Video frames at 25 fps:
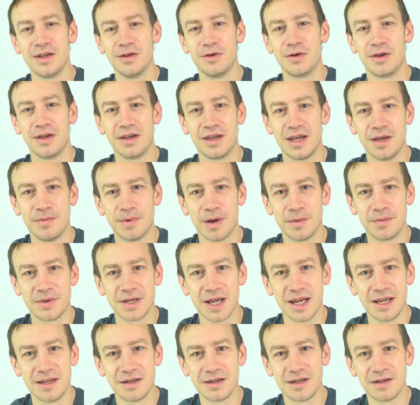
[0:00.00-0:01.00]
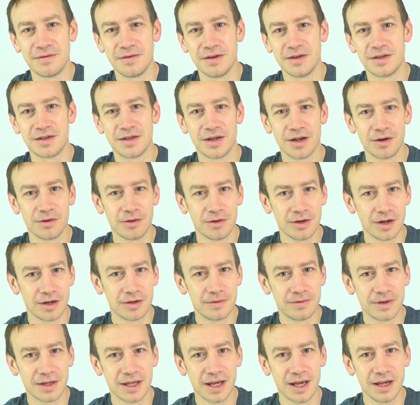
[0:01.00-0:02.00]
You can keep updated if you turn on
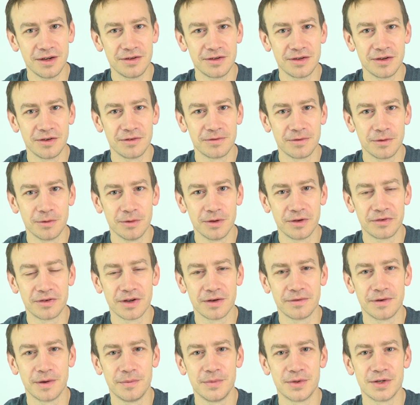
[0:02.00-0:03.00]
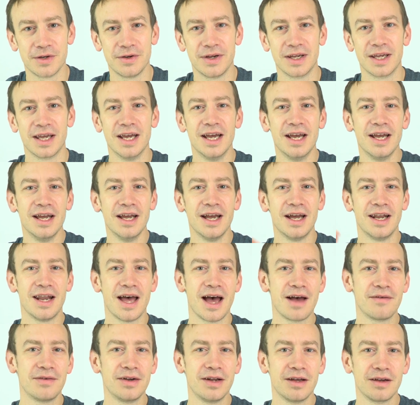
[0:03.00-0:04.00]
notifications for all the stuff I'm doing.
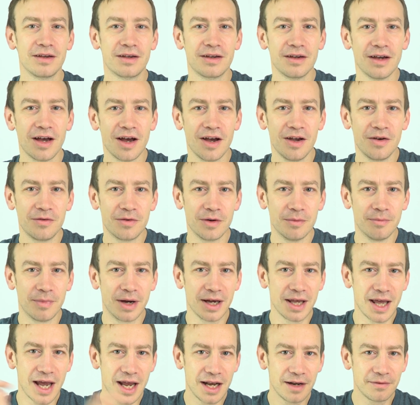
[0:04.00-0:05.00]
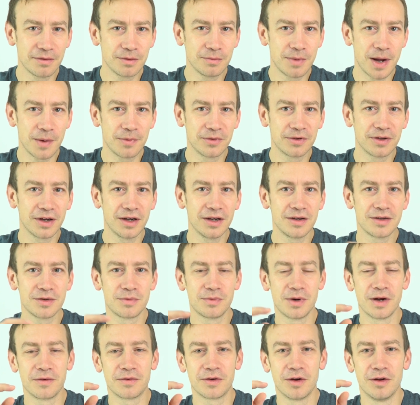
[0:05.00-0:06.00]
And have a look over at my A-level website
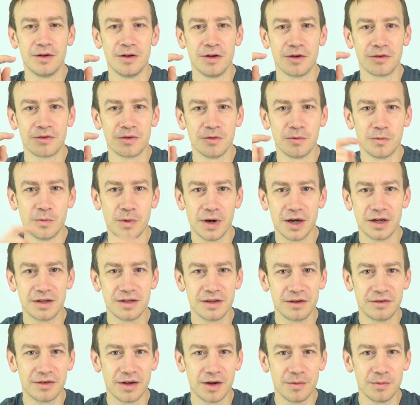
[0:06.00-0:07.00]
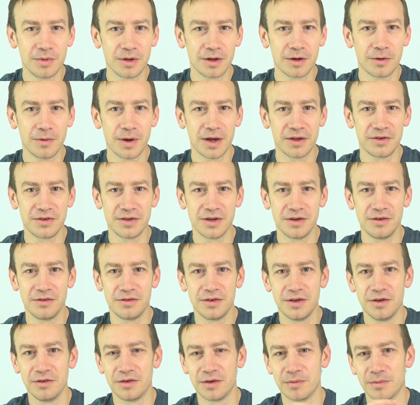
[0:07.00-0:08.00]
where I've got lots of worked example
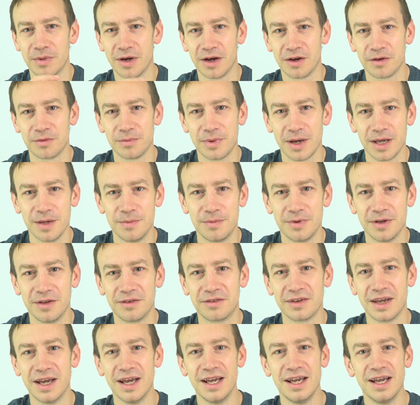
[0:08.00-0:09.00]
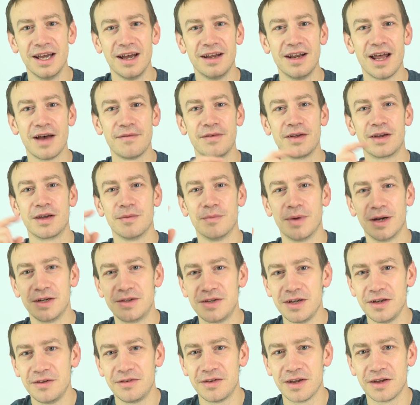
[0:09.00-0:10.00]
questions using past papers. And have a look at my
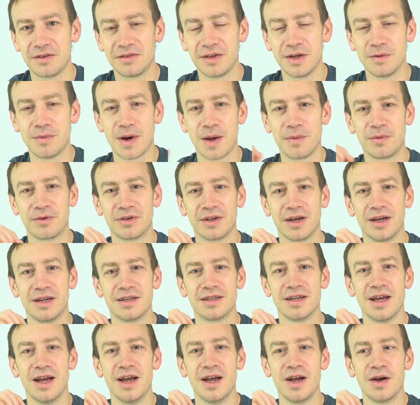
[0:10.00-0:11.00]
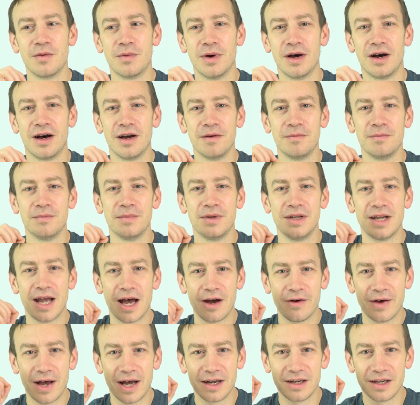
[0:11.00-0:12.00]
GCSE website where I'm
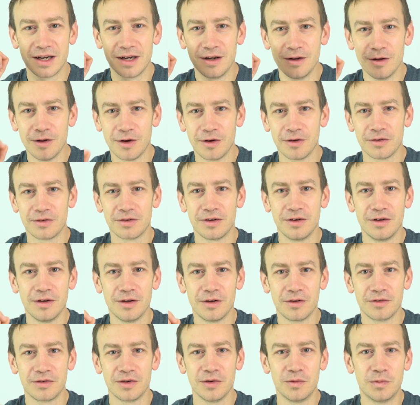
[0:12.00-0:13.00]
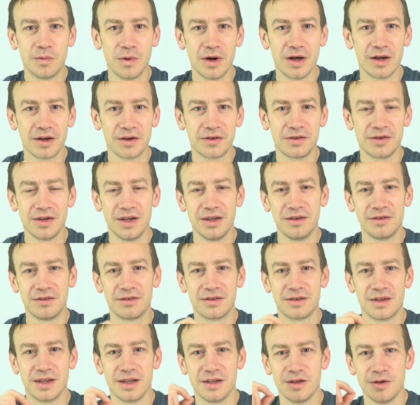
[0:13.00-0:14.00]
now adding lots and lots of
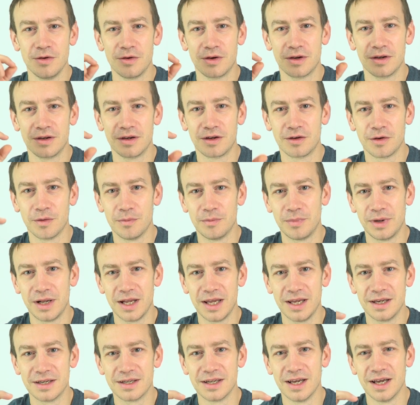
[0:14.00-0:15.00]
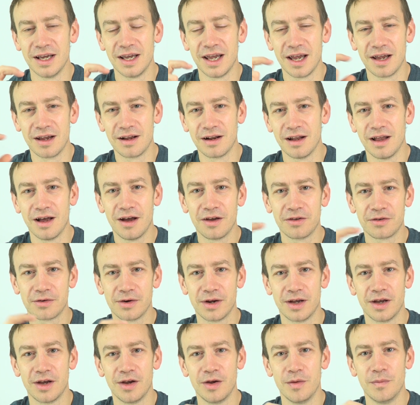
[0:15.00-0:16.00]
worksheets that you can complete in class
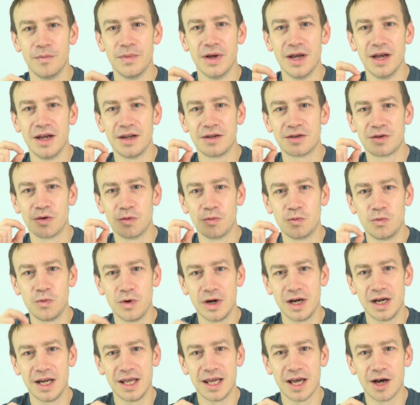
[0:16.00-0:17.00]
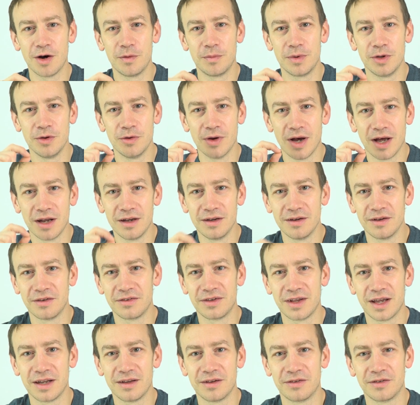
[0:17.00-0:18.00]
or at home to really help you
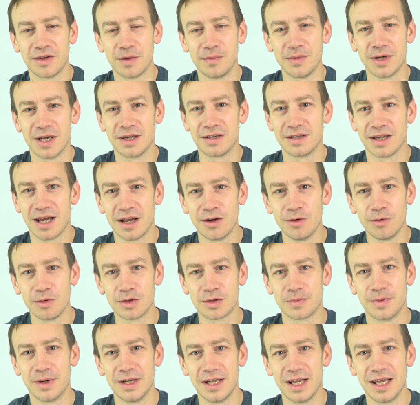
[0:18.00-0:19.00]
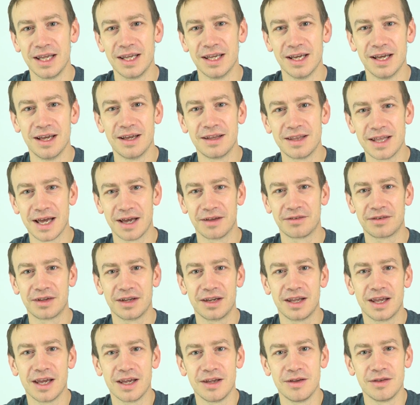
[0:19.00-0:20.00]
understand the subject. And ultimately, that's
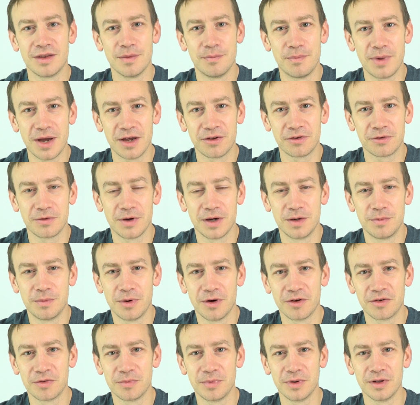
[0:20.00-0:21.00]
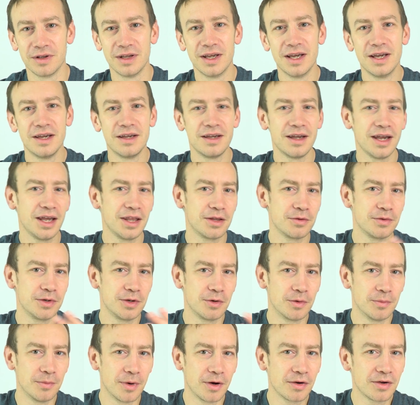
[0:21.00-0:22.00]
going to get you the best grade possible, either in
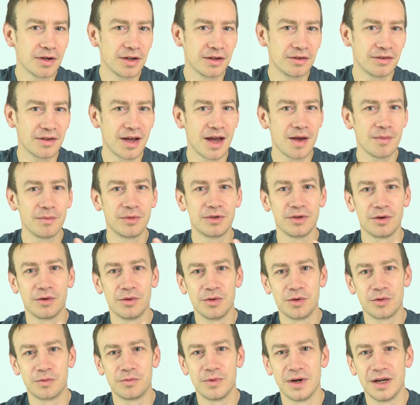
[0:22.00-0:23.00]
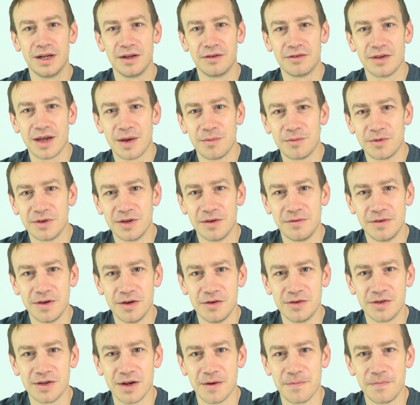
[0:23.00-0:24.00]
your mock exams or your real exams in the
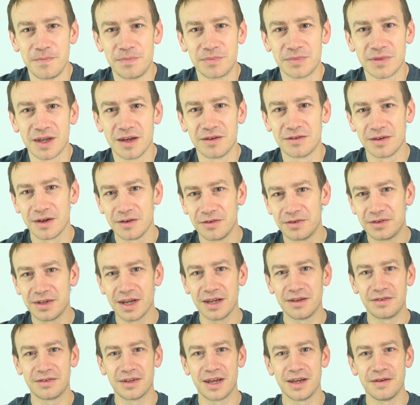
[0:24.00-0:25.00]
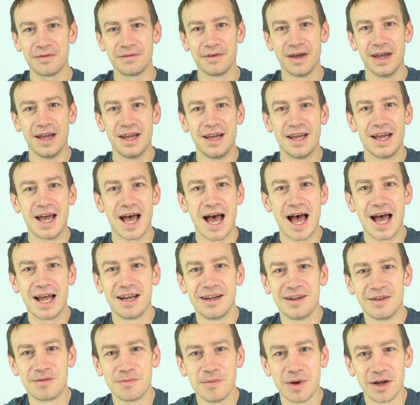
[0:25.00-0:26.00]
future. So stay safe
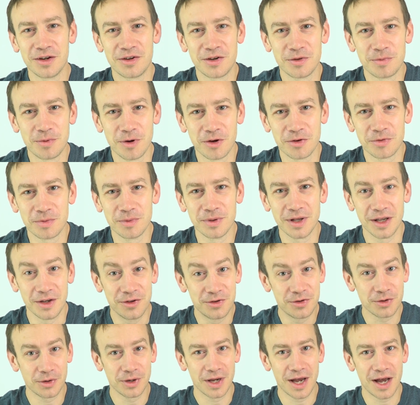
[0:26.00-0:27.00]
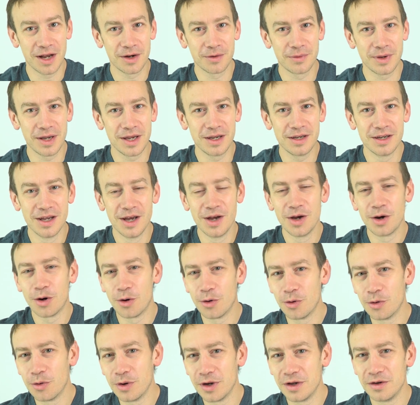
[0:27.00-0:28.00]
and as much as possible, enjoy Halloween
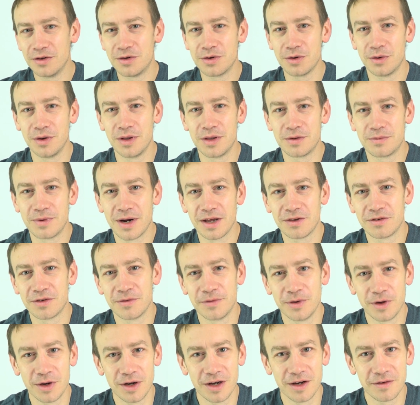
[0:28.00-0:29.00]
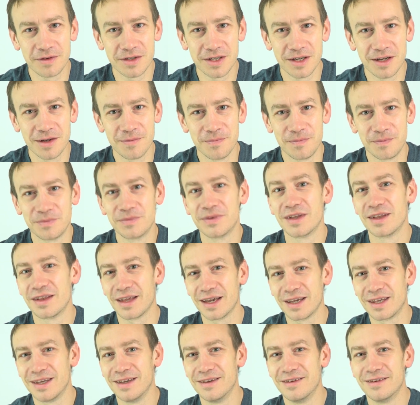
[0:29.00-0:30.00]
or enjoy the rest of your half term.
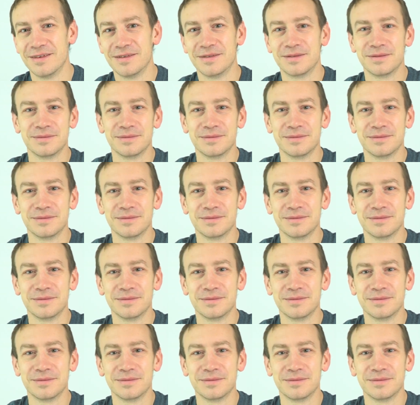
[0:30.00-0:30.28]
Thank you.